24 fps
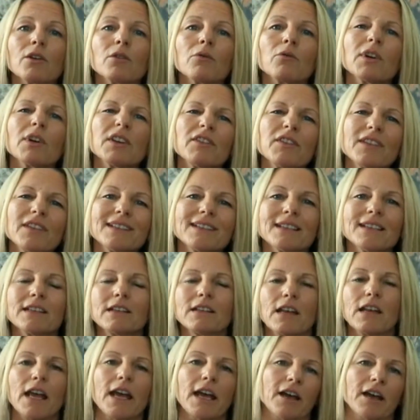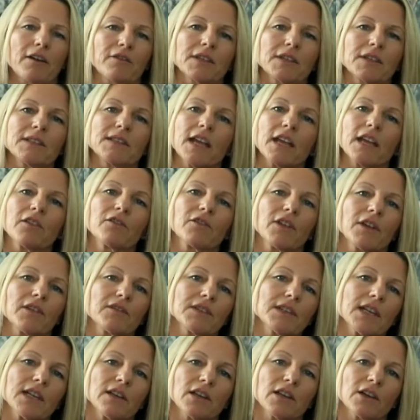What if it didn't have to take
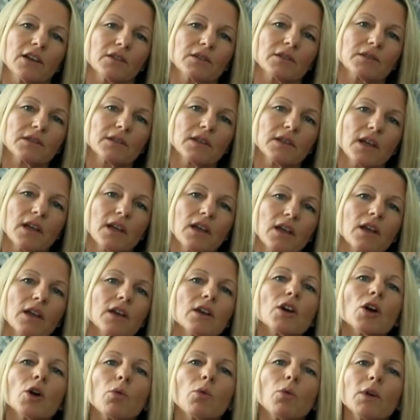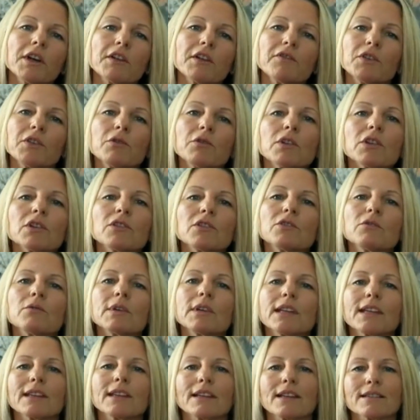15 years? What if you could do
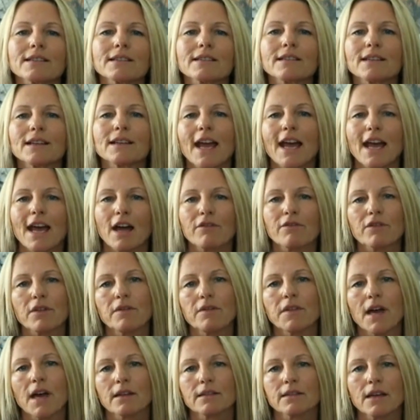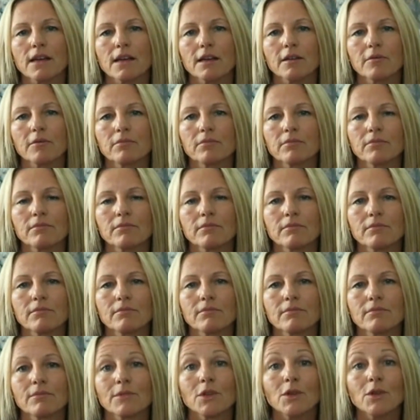it in less than half of that time?
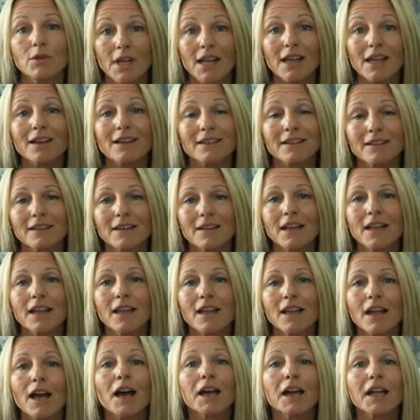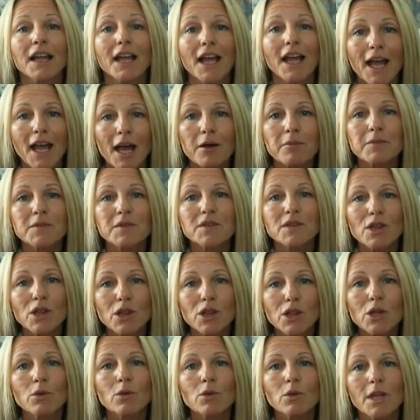You can. I
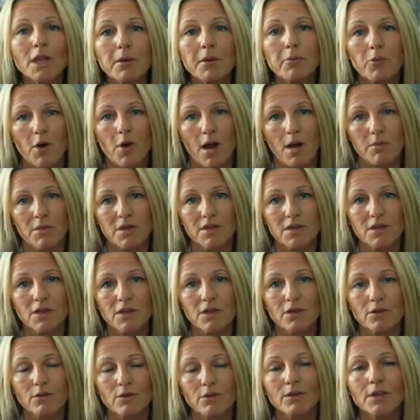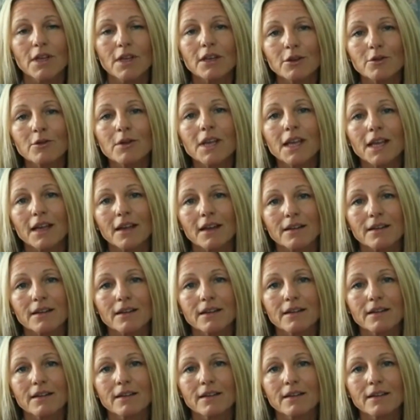absolutely promise you that you can.